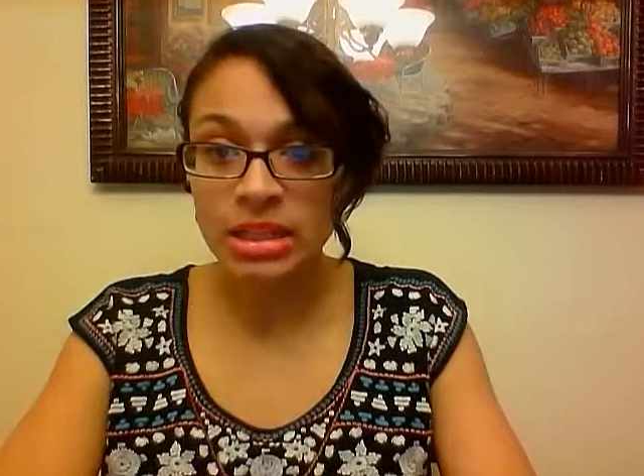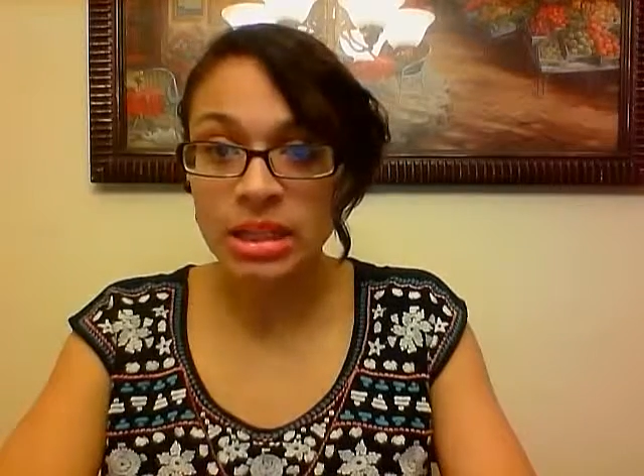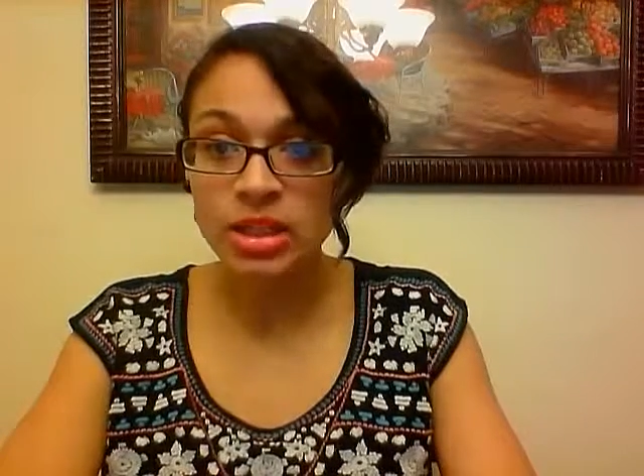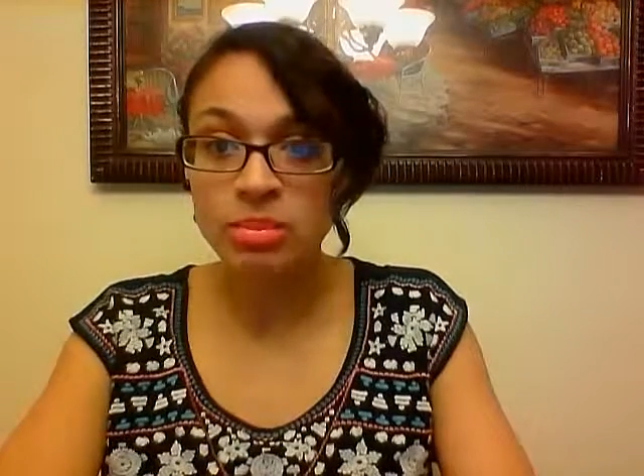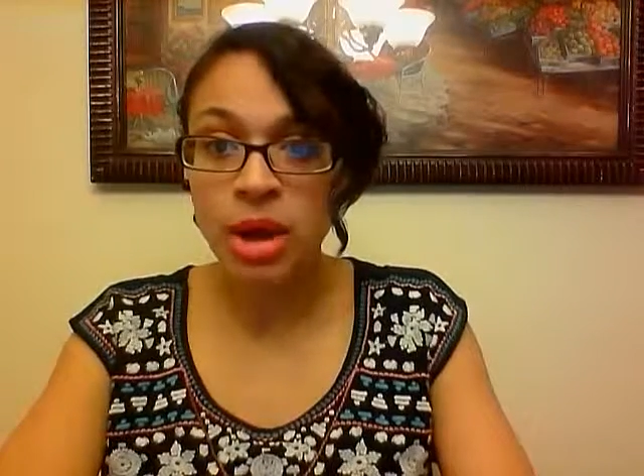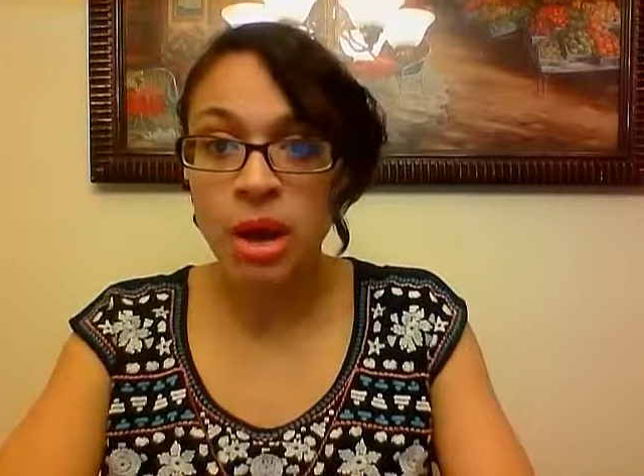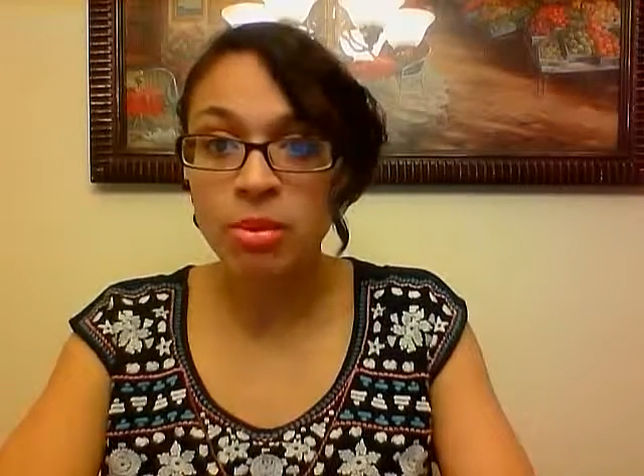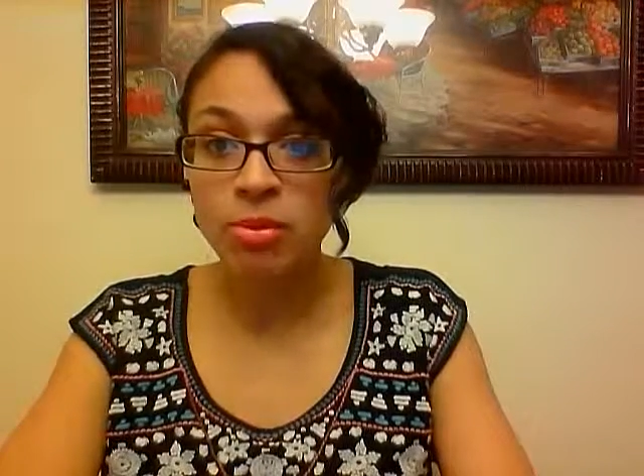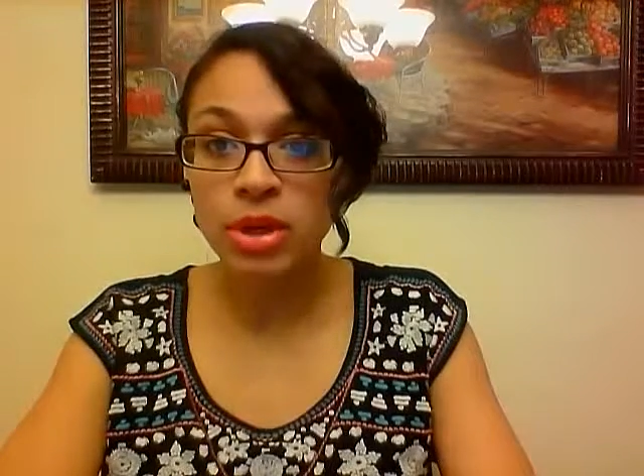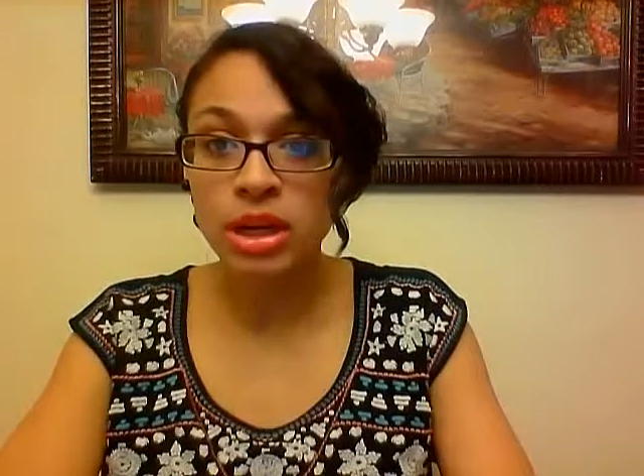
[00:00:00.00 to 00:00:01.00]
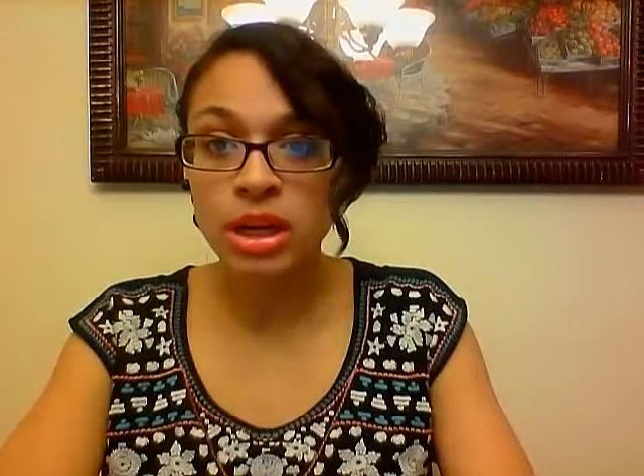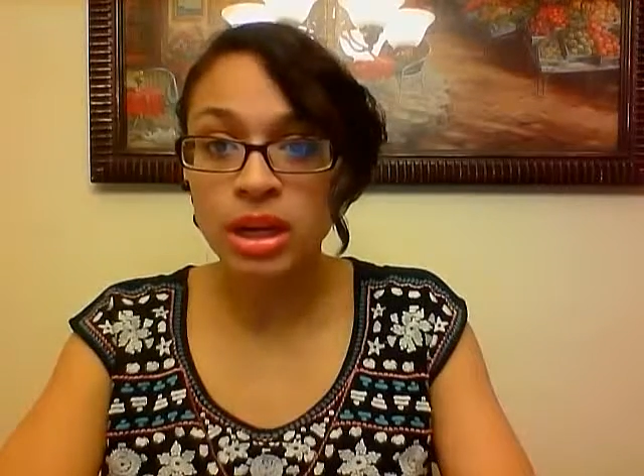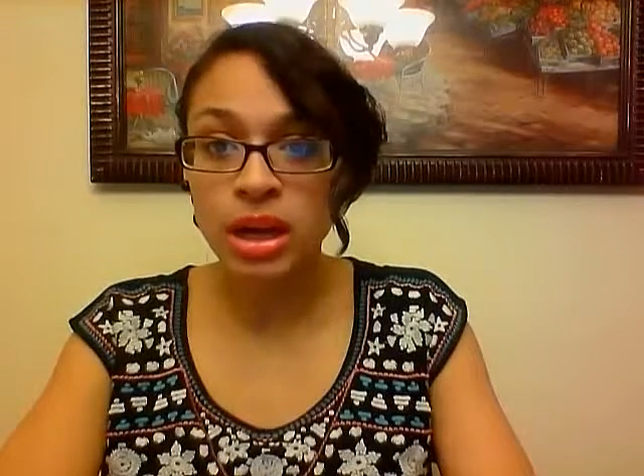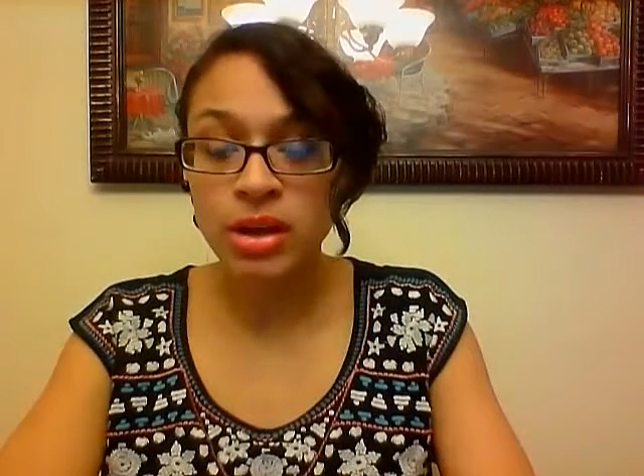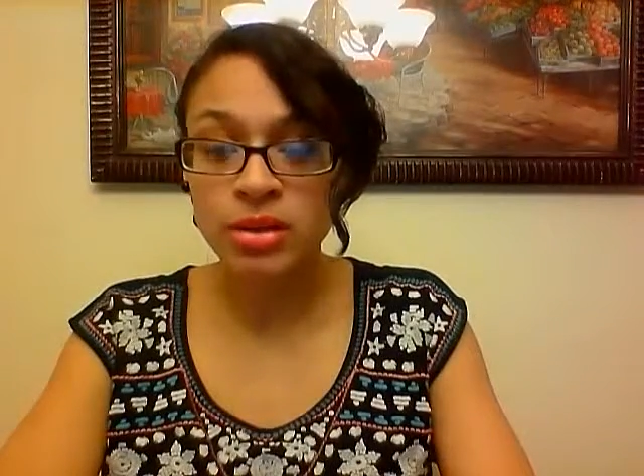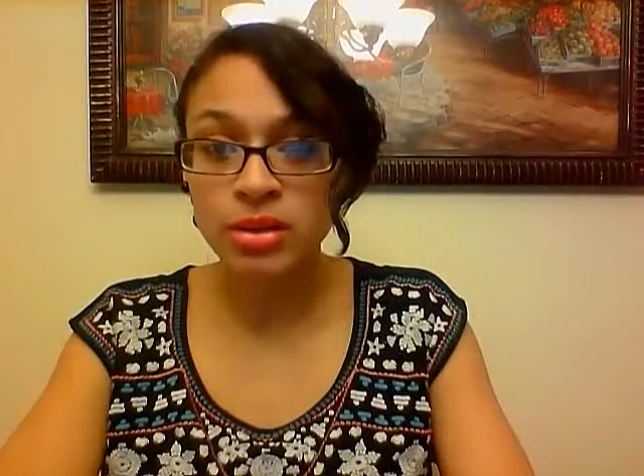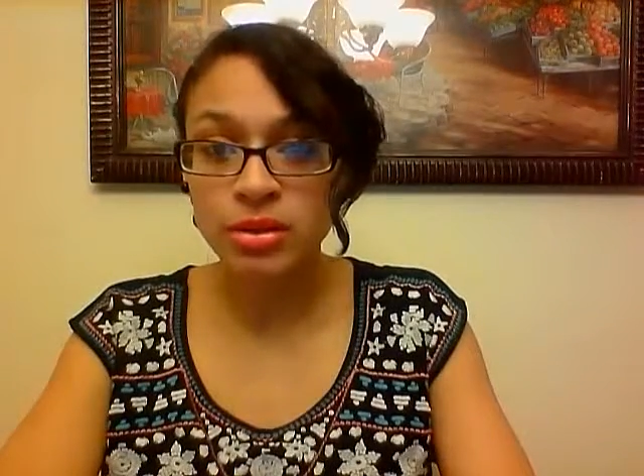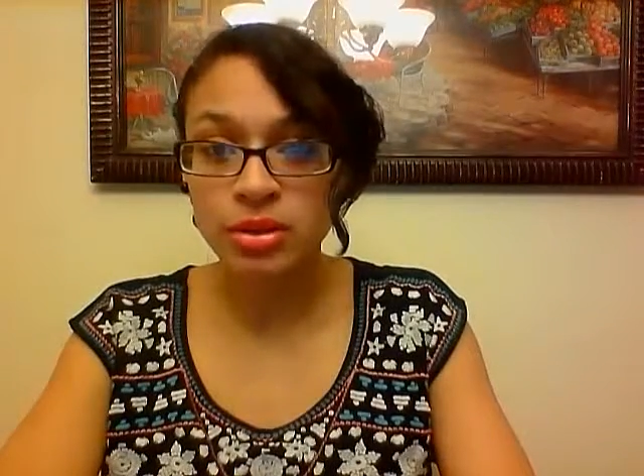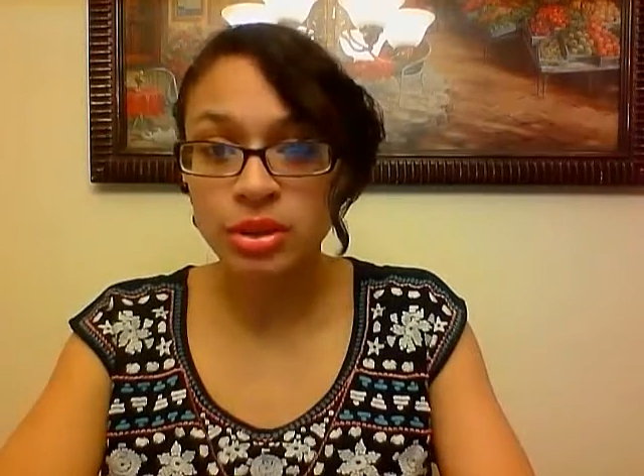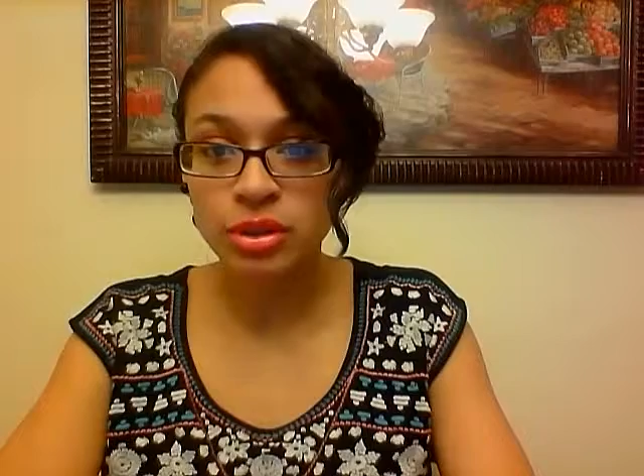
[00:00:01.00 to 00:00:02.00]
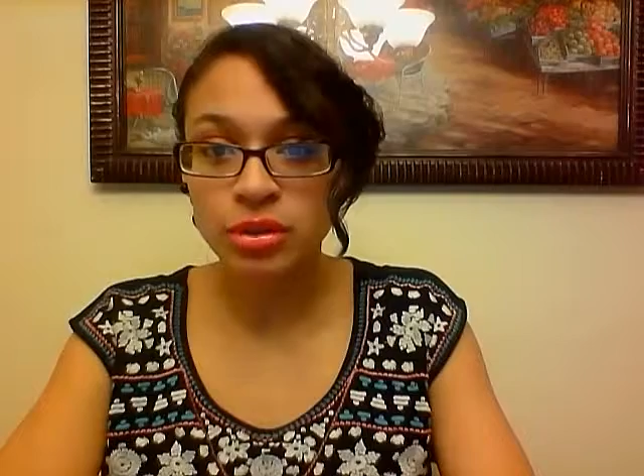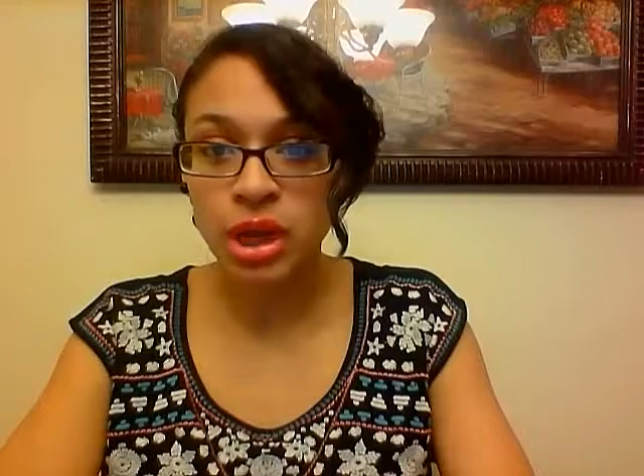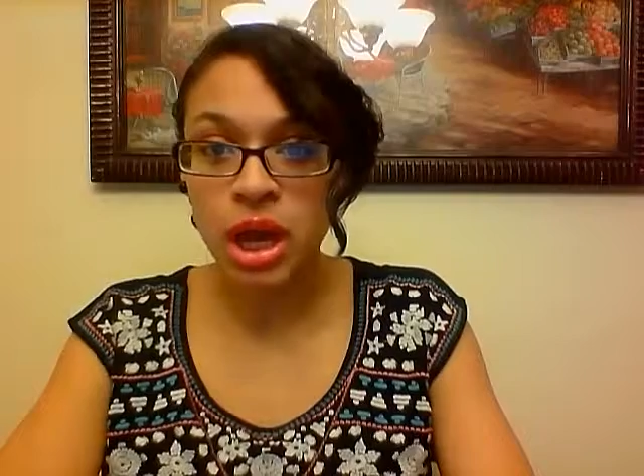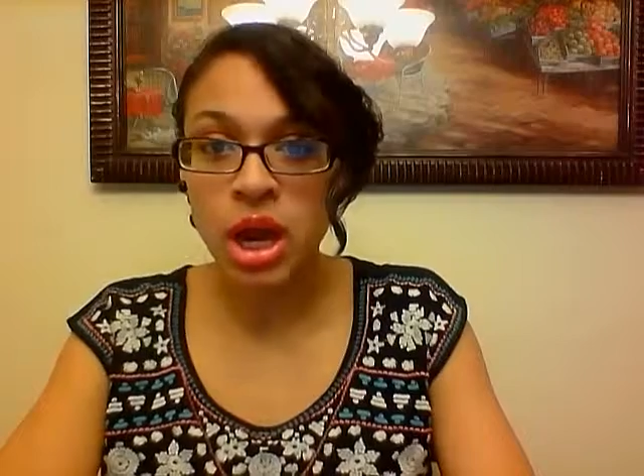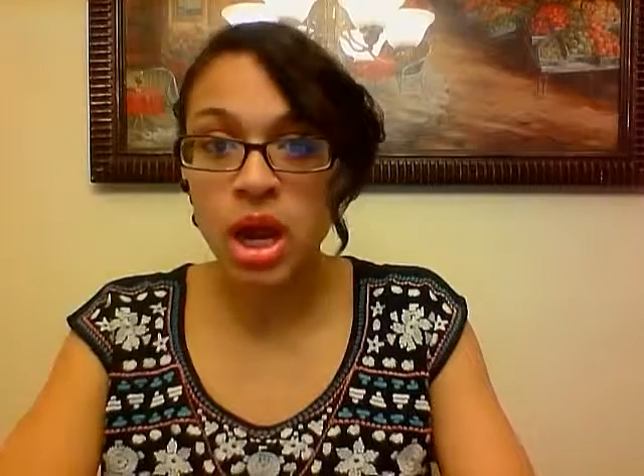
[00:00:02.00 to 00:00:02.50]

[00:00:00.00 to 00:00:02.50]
such Bible reading unconstitutional.